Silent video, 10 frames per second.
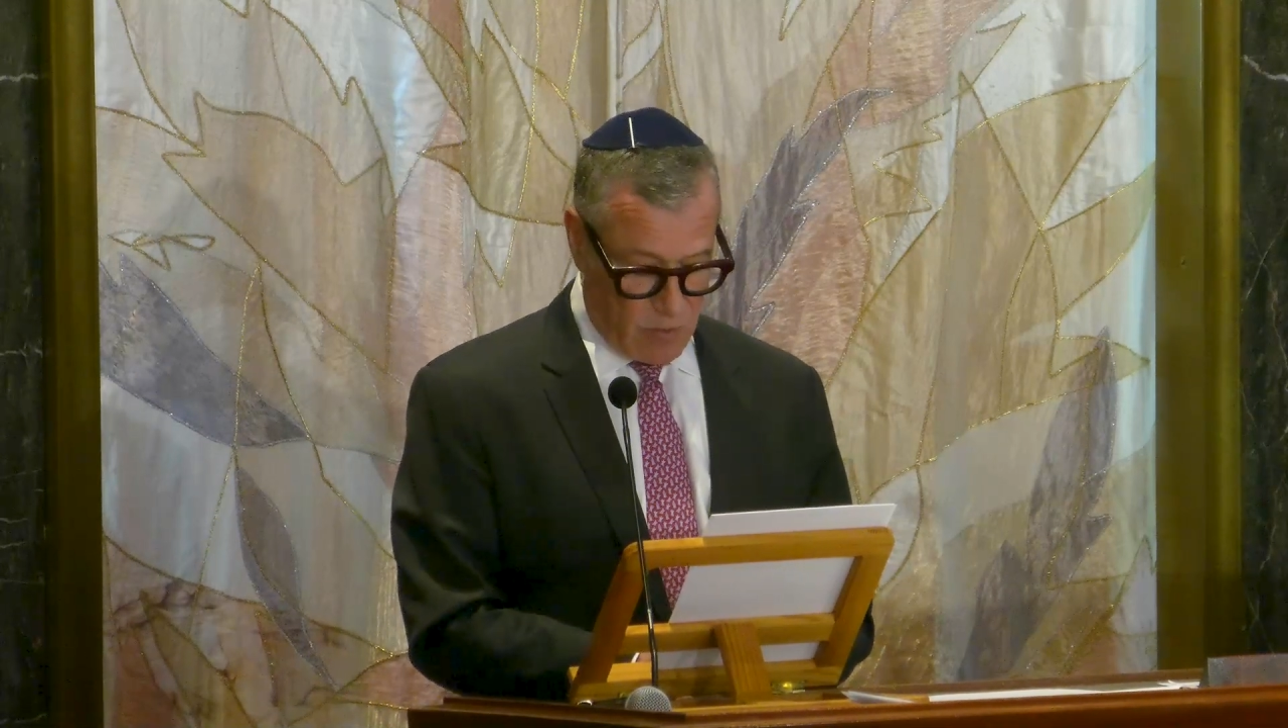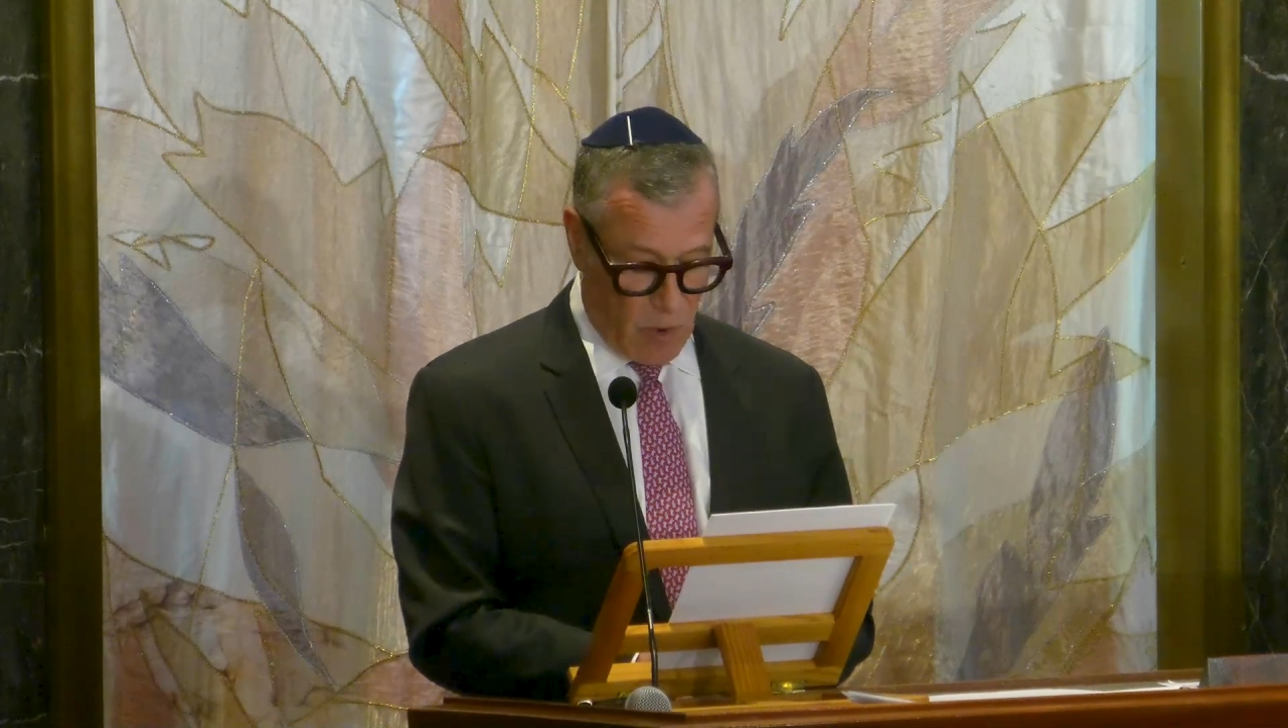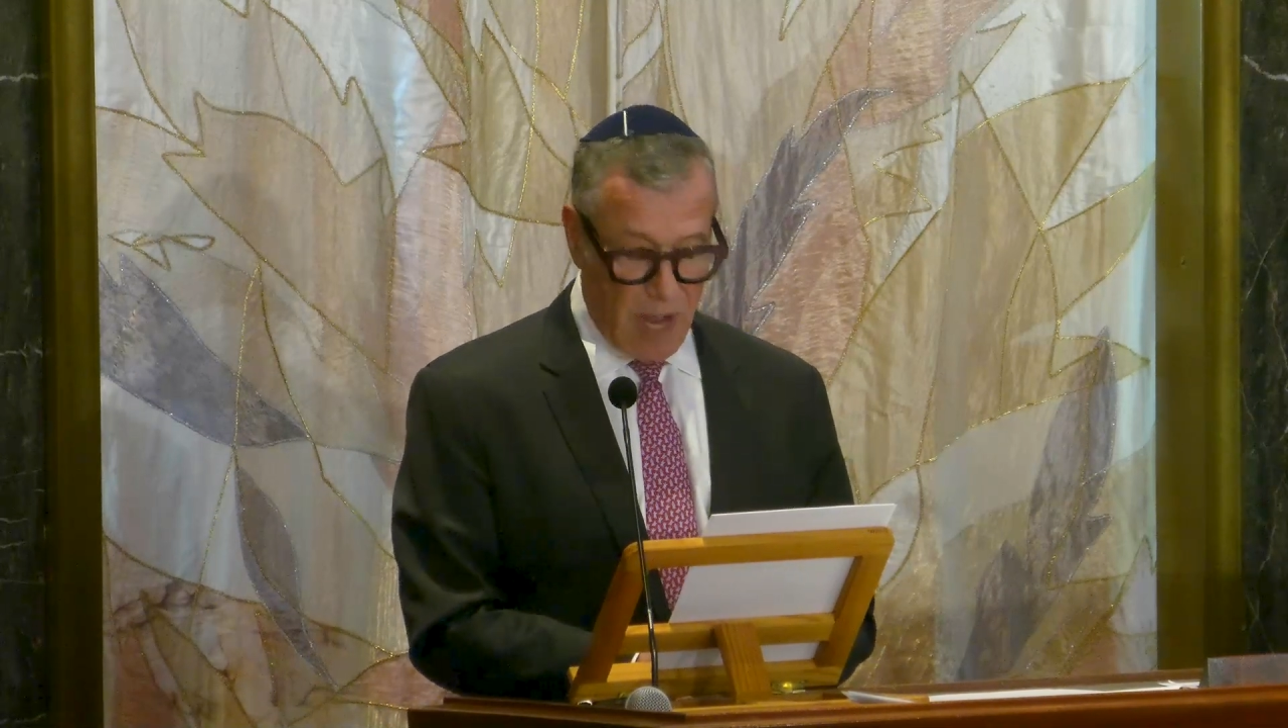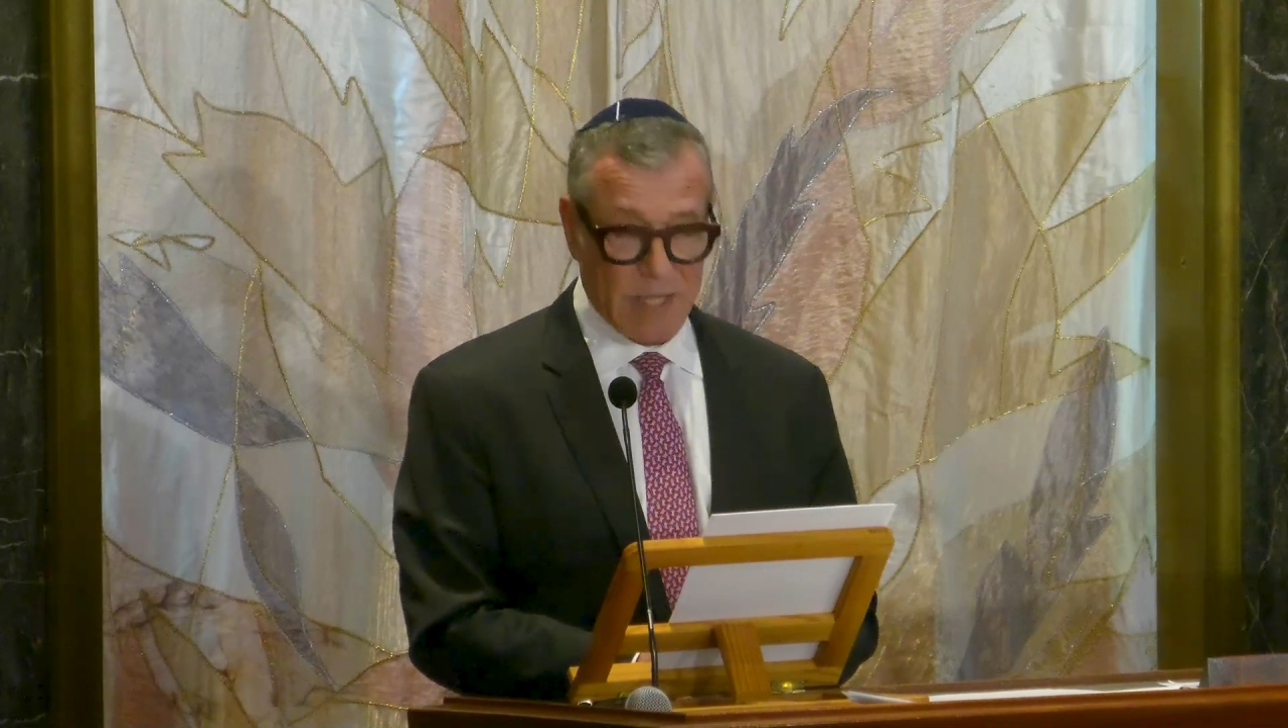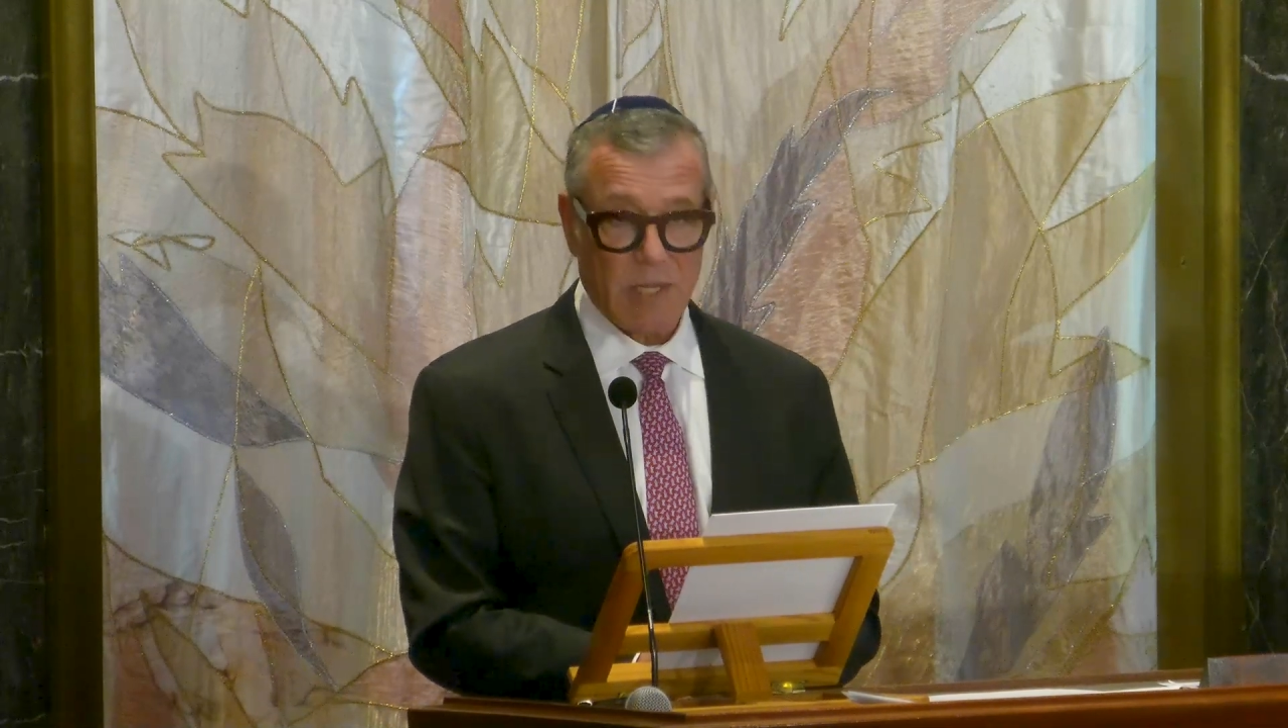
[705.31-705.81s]

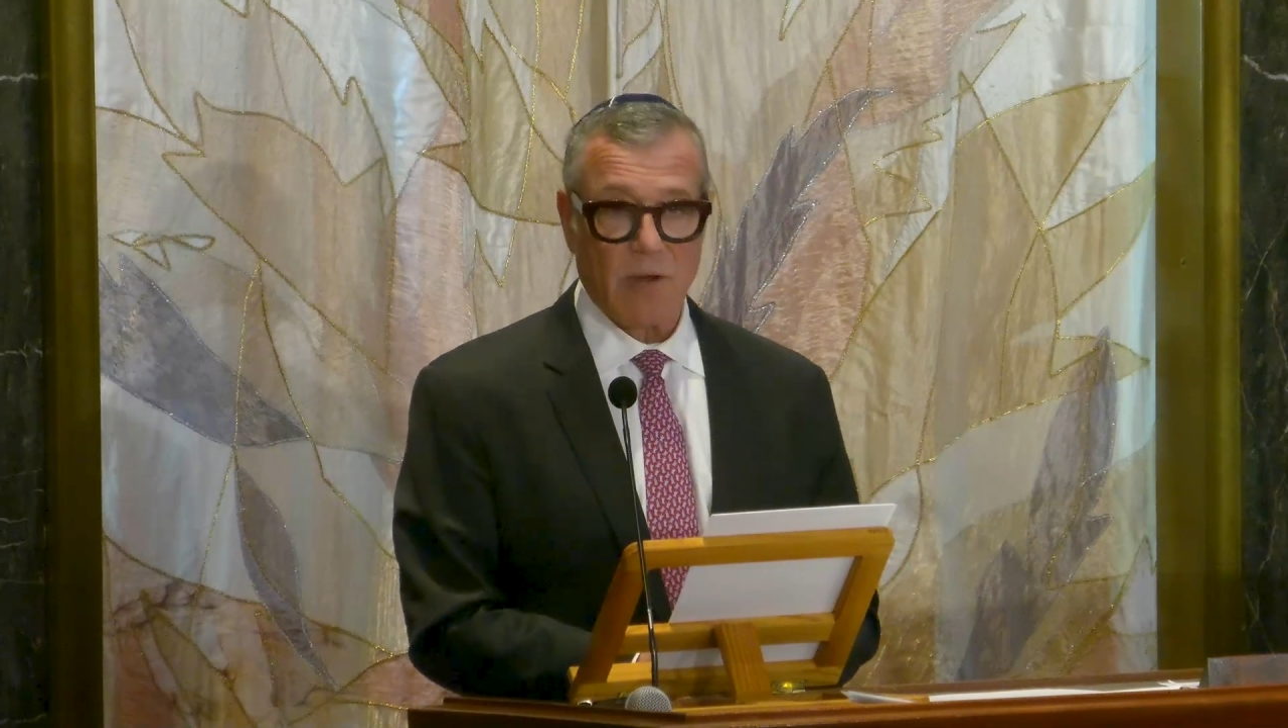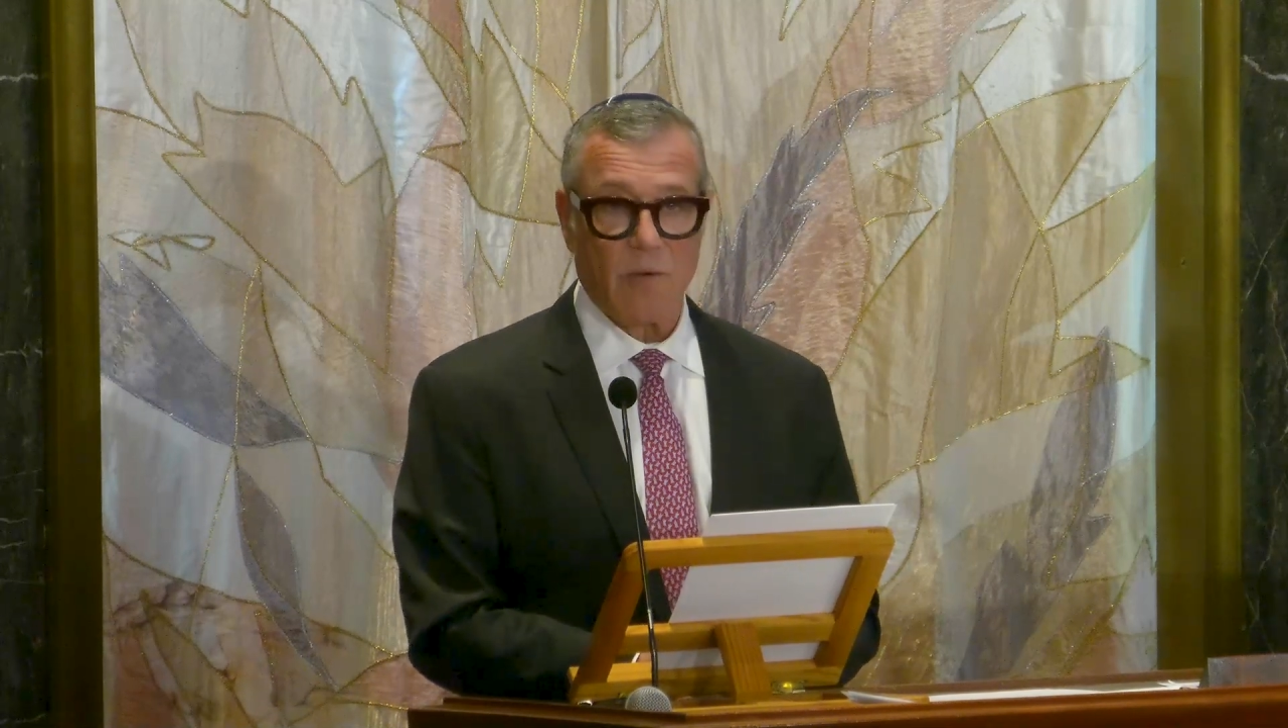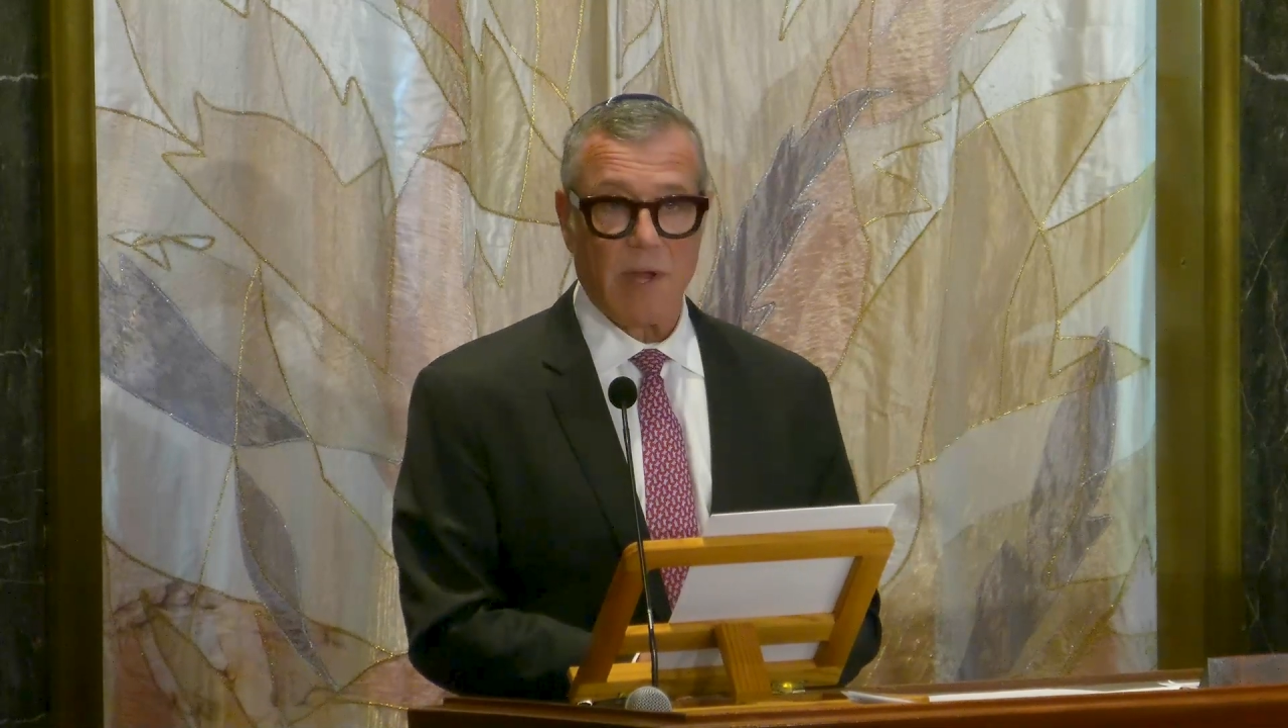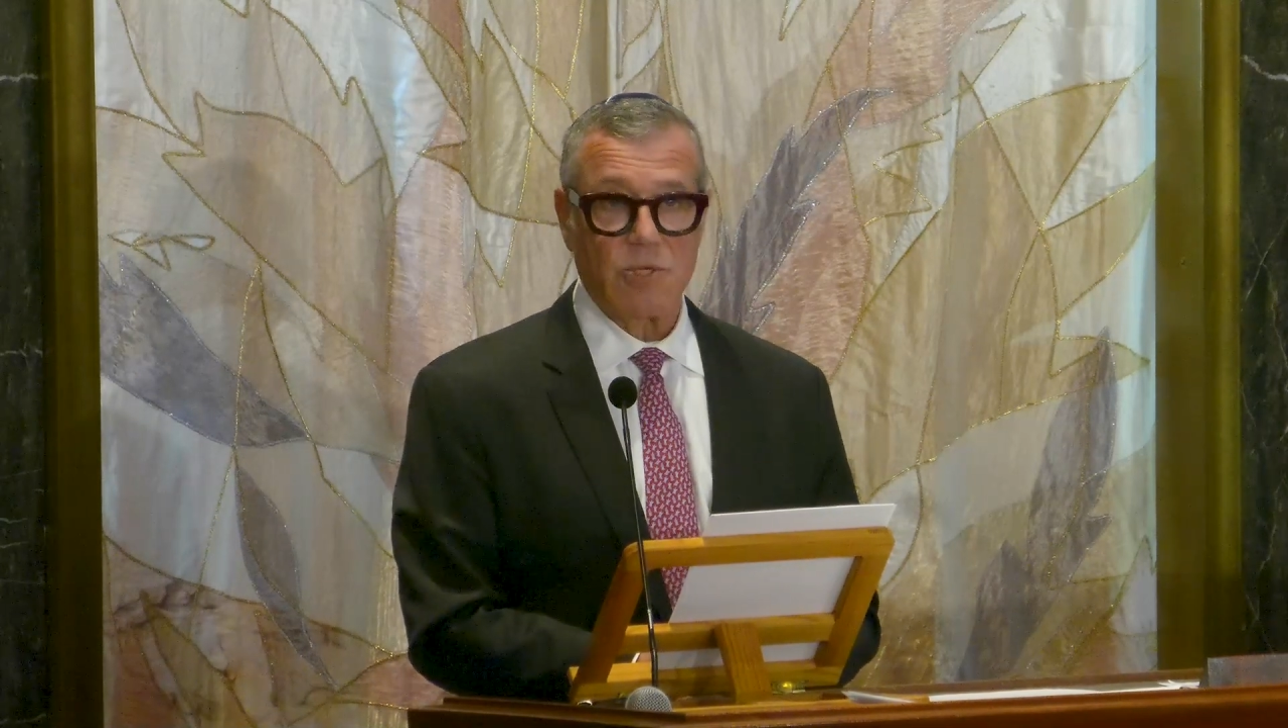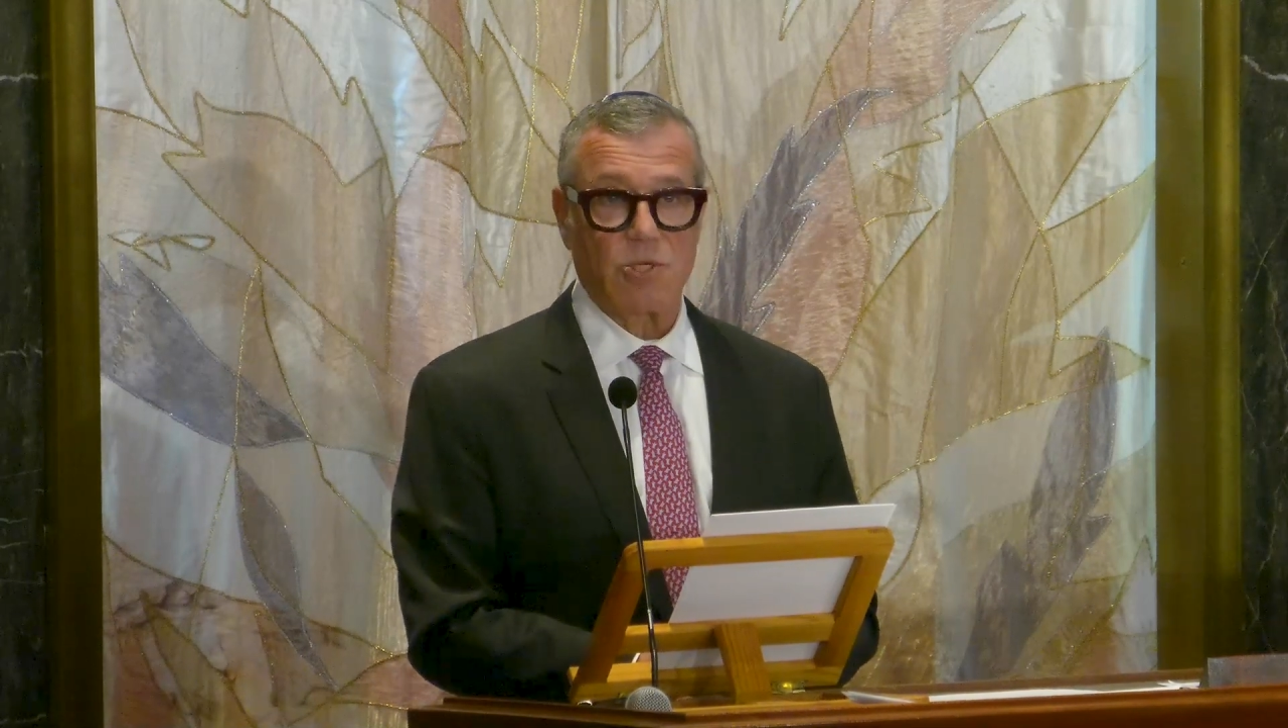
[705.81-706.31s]
rising around